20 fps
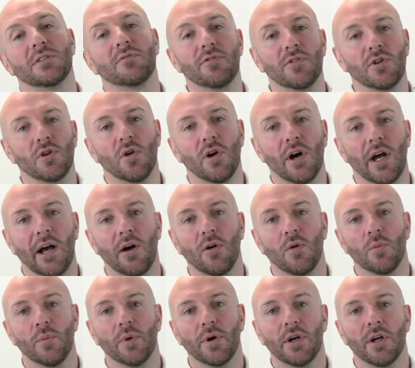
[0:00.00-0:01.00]
for your
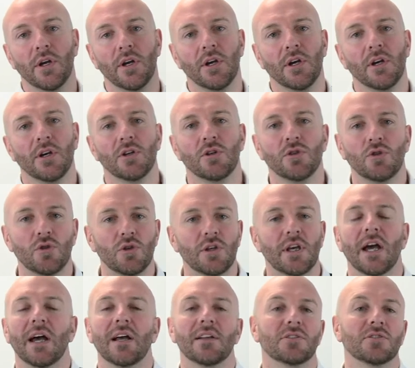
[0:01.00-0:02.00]
help, you
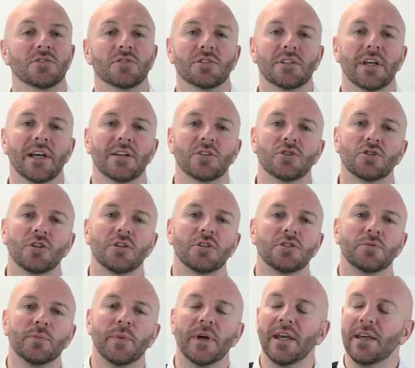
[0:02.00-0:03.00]
can't just say,
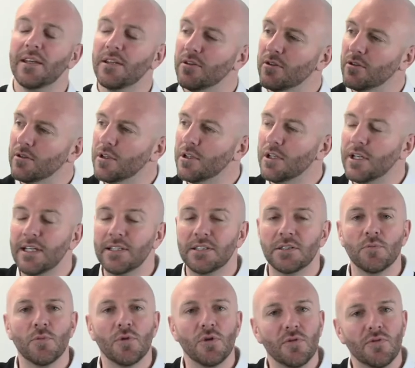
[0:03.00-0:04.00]
excuse me, you're going to need to
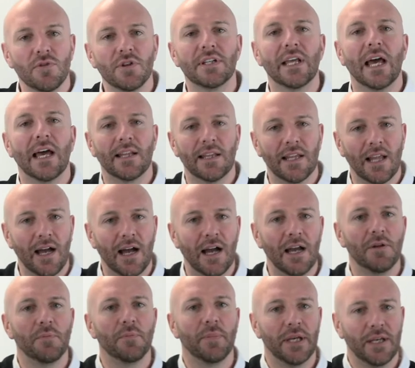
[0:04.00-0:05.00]
move the
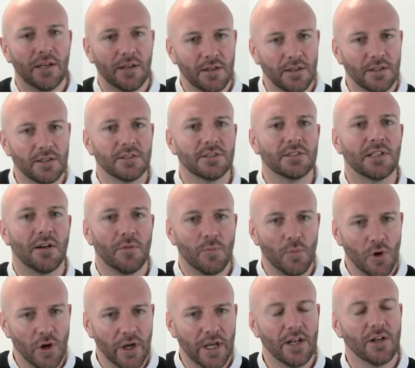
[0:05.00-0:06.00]
deadline because I'm
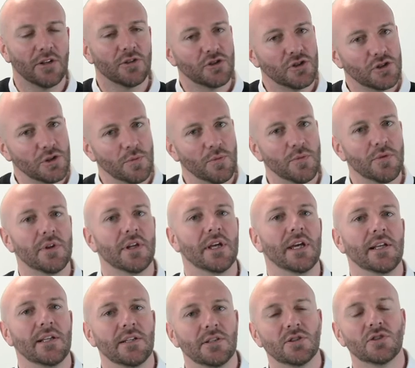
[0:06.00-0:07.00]
working on
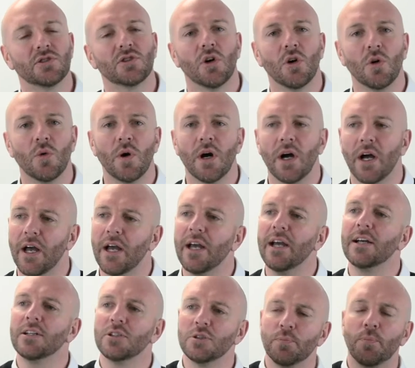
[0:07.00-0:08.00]
something, so
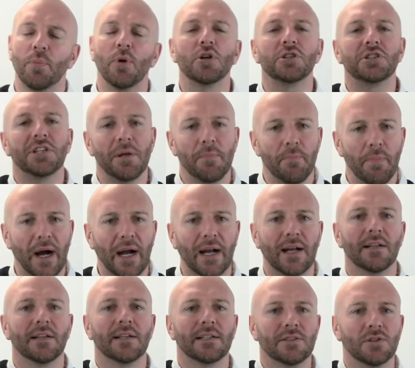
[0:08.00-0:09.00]
just push it back
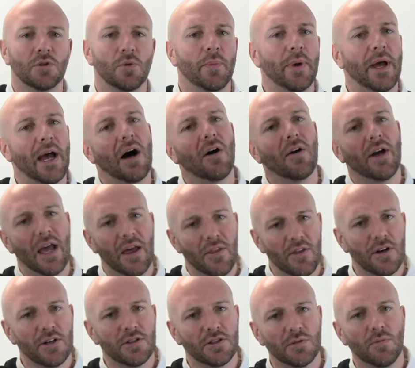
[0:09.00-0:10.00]
a little bit. I'll get
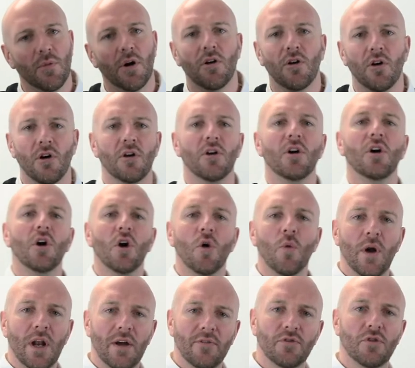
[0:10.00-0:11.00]
there tomorrow
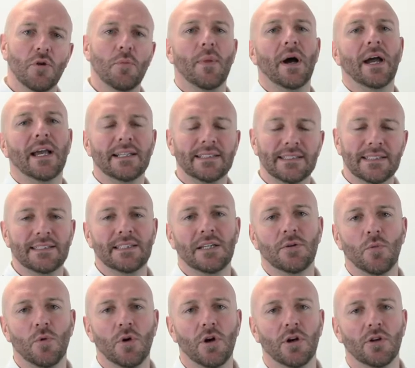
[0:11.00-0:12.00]
when I've done my
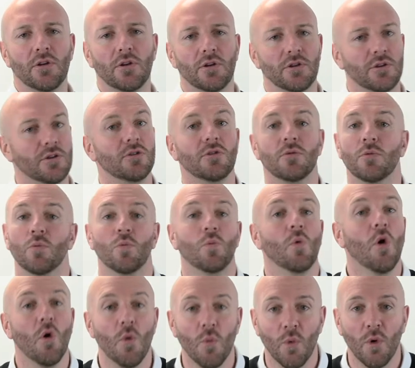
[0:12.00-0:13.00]
existing workload.
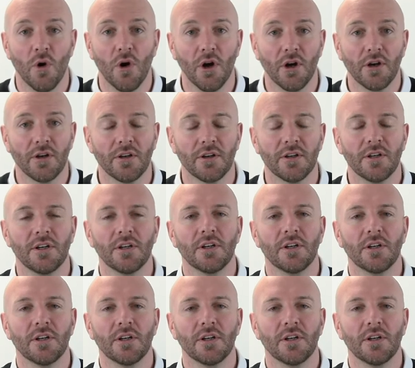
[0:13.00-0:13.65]
Won't work.